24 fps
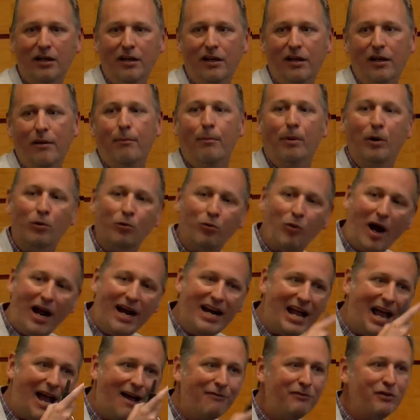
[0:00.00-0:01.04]
But right
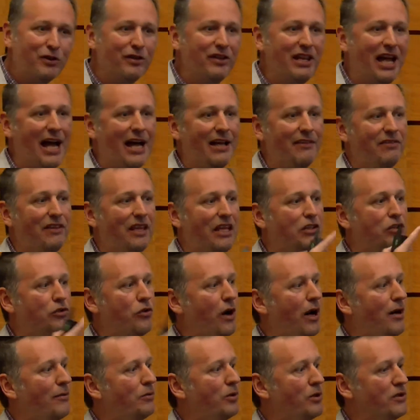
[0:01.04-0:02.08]
after that, they
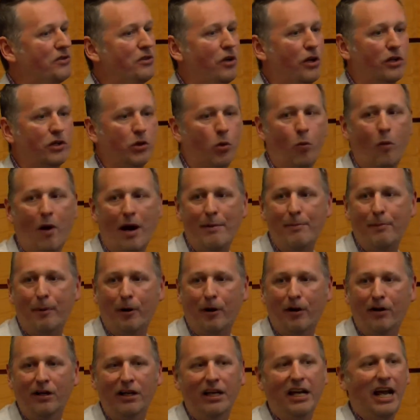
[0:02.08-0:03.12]
dropped what's called a wiper,
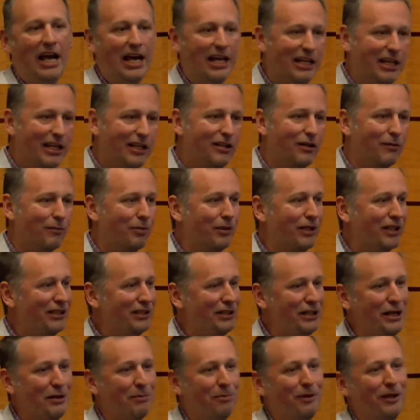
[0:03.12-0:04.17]
and they completely
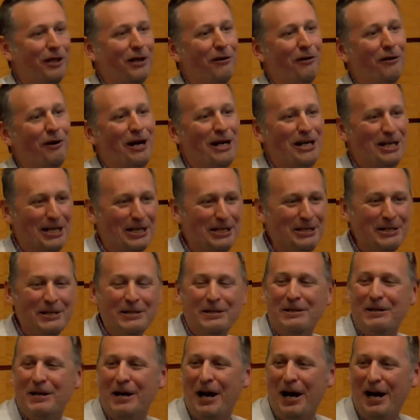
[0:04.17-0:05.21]
obliterated
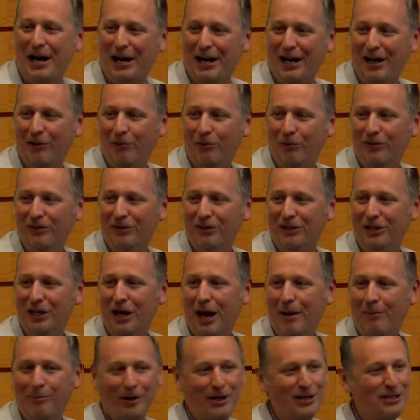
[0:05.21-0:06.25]
the
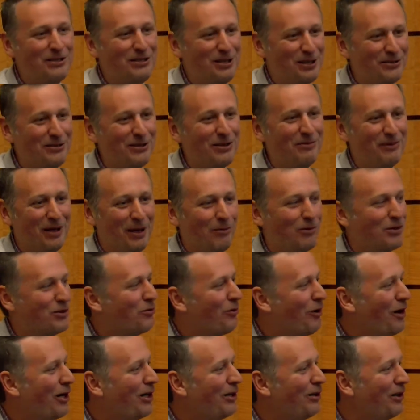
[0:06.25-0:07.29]
operating system that was
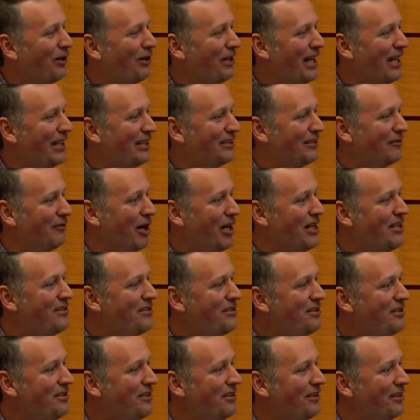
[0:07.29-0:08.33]
running on that device.
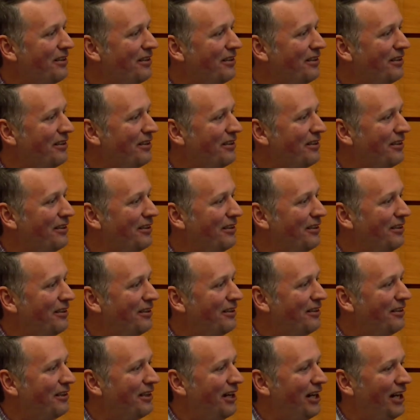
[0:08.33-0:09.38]

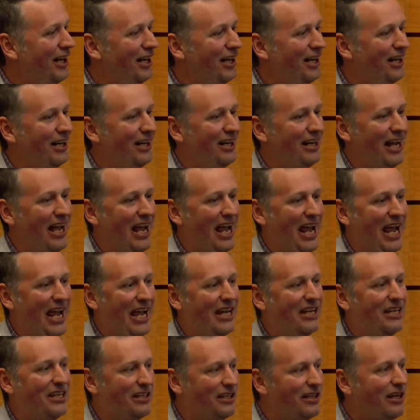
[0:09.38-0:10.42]
And
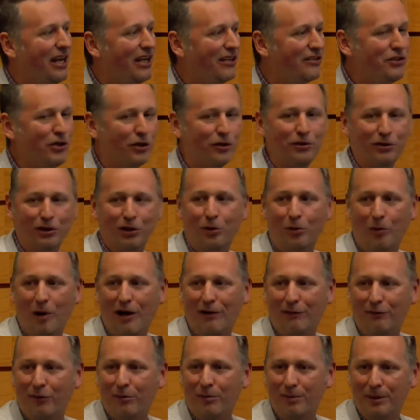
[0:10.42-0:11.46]
it took a little while
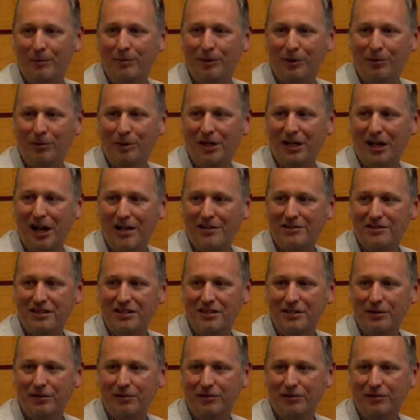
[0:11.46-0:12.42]
for people to reconstitute.